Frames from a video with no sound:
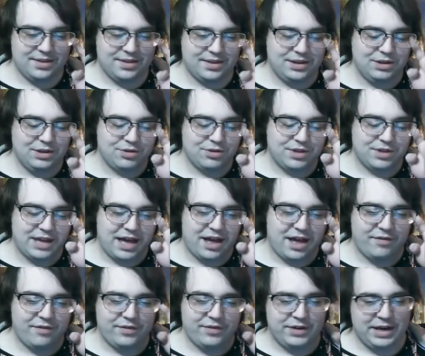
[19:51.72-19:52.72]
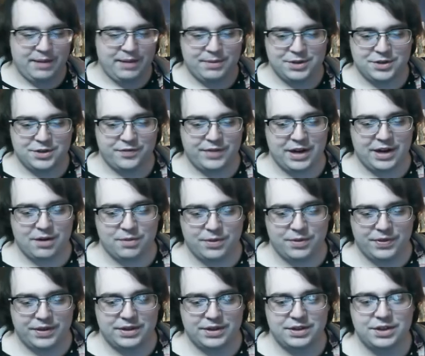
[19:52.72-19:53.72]
you'll see I'll have an image of here
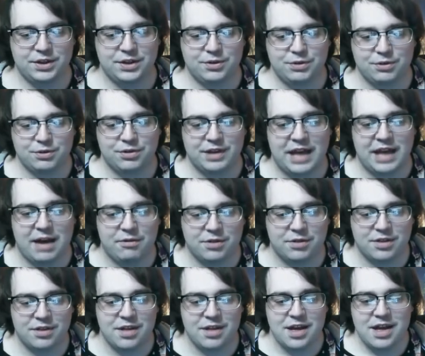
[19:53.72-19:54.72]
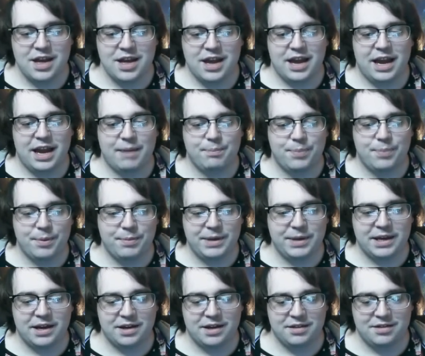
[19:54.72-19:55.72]
with it too. You'll see how but
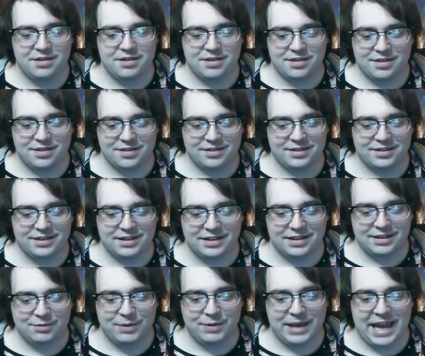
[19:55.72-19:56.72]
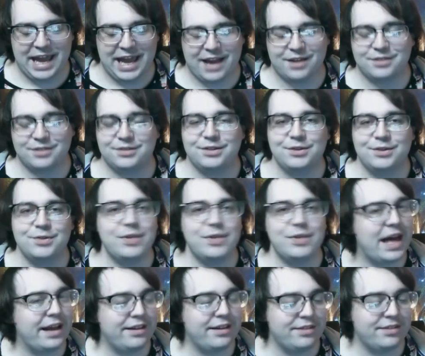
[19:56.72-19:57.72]
because we can't do
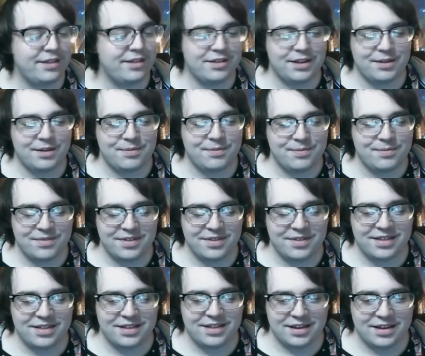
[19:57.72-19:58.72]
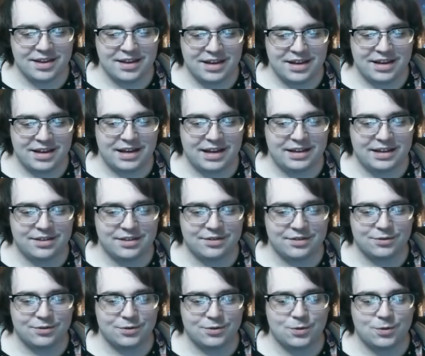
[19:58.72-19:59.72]
that in The Sims. It
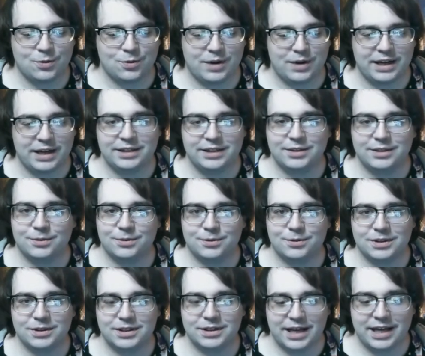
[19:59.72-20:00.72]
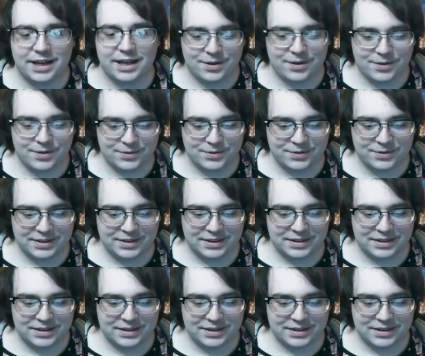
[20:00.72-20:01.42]
doesn't quite work out.